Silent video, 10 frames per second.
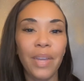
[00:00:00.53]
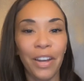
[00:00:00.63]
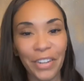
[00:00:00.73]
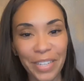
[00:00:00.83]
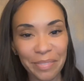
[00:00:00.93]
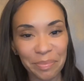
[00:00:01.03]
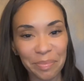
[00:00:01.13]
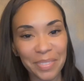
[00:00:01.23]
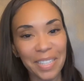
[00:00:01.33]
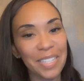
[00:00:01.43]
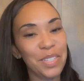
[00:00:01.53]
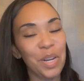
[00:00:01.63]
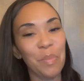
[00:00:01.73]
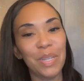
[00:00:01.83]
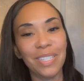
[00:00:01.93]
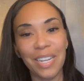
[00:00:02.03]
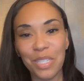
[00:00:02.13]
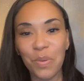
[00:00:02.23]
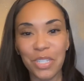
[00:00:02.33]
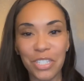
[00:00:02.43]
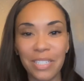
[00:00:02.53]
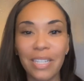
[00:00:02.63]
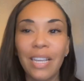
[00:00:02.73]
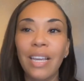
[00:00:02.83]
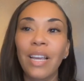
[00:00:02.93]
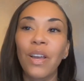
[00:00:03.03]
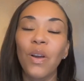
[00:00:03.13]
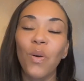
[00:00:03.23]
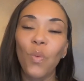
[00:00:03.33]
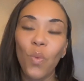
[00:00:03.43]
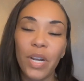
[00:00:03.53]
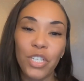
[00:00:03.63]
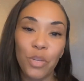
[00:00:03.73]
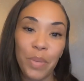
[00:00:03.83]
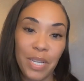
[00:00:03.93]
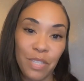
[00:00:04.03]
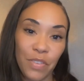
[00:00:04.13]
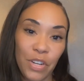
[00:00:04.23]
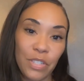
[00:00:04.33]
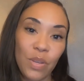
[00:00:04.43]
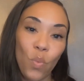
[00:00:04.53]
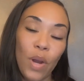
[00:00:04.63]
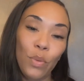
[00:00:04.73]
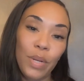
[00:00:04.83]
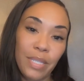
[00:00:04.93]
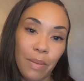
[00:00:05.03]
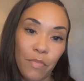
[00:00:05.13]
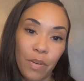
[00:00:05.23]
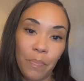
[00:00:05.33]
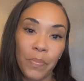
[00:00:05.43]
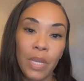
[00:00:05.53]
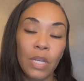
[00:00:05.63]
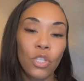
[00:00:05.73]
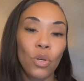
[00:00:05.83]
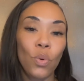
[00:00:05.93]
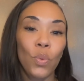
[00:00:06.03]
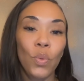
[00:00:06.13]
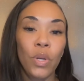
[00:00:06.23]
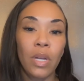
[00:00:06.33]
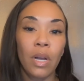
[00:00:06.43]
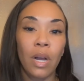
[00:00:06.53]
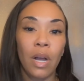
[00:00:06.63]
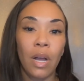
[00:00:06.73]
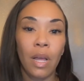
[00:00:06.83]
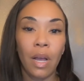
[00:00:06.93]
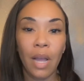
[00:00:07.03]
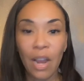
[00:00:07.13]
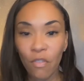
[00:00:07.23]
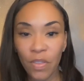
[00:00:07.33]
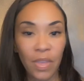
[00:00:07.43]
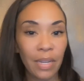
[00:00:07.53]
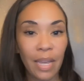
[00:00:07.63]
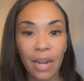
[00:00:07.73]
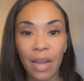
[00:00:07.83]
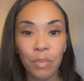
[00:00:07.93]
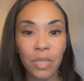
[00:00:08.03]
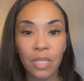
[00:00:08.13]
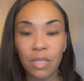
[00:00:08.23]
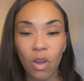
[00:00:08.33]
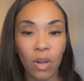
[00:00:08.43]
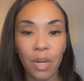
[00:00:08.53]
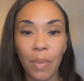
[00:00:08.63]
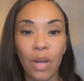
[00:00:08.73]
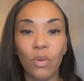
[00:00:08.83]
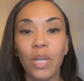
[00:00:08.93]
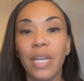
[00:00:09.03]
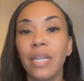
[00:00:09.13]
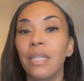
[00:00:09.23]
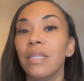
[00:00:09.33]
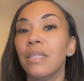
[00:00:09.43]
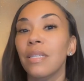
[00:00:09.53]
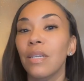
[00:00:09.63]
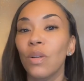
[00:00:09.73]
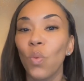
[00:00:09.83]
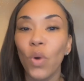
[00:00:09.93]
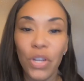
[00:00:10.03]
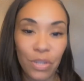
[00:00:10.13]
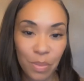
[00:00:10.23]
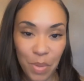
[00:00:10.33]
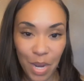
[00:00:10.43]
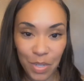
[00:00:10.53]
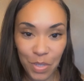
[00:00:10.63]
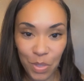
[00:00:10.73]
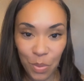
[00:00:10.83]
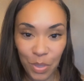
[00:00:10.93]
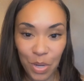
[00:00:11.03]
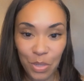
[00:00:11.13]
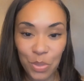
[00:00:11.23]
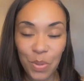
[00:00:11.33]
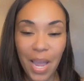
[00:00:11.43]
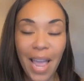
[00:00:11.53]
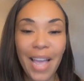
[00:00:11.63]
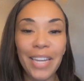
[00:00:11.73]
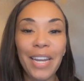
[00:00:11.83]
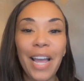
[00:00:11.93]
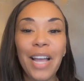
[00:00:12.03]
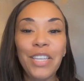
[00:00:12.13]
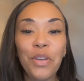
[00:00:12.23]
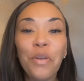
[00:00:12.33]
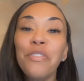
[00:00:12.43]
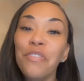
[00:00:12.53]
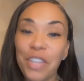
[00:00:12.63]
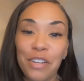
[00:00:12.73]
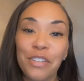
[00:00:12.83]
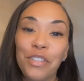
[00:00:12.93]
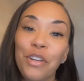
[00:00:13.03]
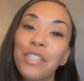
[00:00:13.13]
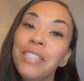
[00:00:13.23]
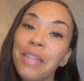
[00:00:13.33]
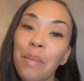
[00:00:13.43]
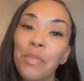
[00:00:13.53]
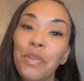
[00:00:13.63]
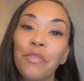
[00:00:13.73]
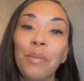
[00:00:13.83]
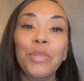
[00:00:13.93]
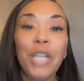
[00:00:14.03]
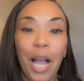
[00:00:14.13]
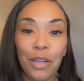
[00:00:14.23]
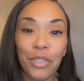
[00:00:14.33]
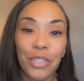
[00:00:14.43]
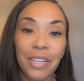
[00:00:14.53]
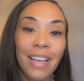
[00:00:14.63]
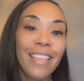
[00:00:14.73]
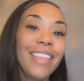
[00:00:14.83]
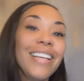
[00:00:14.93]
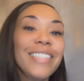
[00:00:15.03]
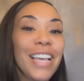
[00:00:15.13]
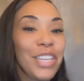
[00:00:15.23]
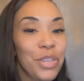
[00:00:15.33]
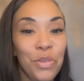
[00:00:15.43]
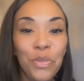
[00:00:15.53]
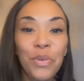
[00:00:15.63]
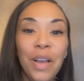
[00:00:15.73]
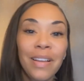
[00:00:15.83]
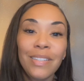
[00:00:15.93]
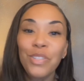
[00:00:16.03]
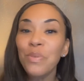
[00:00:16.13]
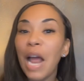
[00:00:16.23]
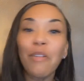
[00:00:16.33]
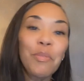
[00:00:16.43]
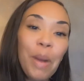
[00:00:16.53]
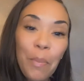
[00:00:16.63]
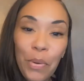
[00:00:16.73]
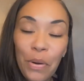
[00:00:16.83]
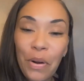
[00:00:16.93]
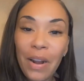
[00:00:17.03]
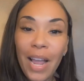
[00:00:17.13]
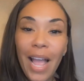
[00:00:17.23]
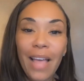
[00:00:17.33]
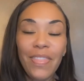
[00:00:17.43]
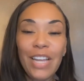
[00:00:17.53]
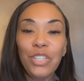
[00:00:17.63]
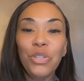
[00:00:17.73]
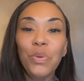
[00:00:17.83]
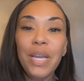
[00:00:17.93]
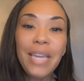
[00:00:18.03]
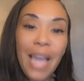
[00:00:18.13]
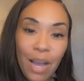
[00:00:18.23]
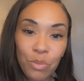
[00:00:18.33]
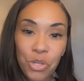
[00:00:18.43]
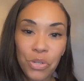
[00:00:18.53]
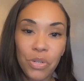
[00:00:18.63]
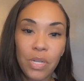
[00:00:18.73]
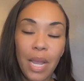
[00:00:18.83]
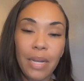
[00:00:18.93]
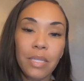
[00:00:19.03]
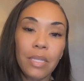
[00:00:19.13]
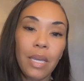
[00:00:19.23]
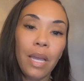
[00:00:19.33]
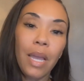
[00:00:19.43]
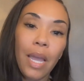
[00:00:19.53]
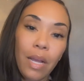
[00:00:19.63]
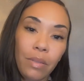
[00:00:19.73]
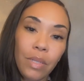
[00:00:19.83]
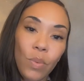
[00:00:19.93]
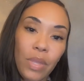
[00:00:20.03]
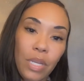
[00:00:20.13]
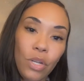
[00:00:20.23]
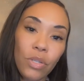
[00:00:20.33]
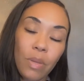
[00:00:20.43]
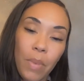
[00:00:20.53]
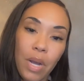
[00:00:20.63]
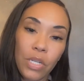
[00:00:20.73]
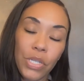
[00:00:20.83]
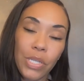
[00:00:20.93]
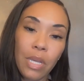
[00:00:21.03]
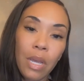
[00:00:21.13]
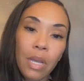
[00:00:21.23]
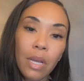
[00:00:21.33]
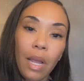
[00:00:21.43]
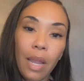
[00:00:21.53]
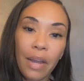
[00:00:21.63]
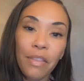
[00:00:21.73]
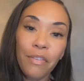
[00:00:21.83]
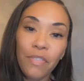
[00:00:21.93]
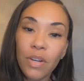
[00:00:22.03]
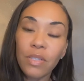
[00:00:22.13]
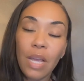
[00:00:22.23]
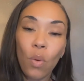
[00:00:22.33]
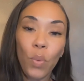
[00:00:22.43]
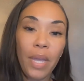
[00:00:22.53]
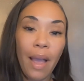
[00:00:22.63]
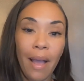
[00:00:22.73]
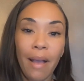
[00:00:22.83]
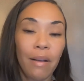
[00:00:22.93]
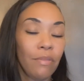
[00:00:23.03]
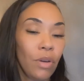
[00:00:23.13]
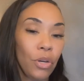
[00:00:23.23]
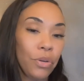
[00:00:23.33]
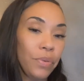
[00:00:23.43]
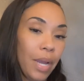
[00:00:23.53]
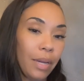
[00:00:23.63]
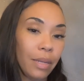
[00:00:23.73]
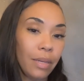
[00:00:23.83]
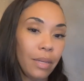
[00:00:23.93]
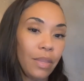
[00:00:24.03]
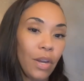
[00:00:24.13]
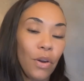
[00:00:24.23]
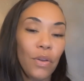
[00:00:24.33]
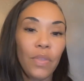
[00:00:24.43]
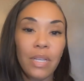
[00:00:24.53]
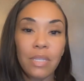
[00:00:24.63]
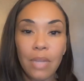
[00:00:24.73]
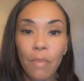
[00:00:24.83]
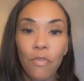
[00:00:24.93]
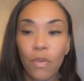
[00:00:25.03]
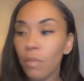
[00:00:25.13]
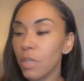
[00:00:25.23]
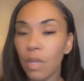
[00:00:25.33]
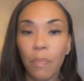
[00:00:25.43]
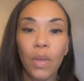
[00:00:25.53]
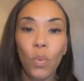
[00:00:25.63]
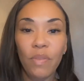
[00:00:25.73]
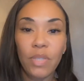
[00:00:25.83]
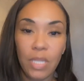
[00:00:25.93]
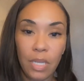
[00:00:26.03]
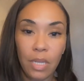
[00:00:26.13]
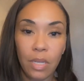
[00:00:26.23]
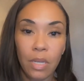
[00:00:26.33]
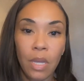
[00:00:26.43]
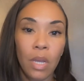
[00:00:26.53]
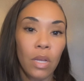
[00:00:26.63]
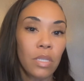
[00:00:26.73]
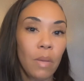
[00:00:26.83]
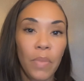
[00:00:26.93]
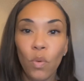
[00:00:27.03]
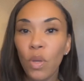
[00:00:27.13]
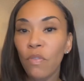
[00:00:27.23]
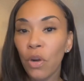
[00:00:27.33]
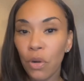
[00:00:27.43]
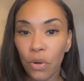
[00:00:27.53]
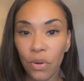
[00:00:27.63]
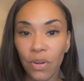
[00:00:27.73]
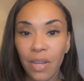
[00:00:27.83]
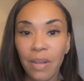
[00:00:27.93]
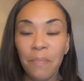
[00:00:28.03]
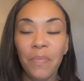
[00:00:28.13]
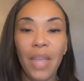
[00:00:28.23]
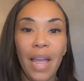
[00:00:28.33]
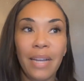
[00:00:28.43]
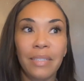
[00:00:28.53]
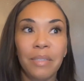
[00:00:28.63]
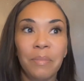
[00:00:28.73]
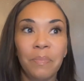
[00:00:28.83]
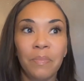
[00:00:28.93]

All right, let's talk about tonight's question. What is your biggest fears and where do they stem from? So everything that I'm talking about is what your subconscious is holding on to. And your fears are stemmed from childhood. Things that you do not remember that you encountered, and it's held within your subconscious. A lot of the fears that we have are created. They stem from something we've seen, something we've heard, and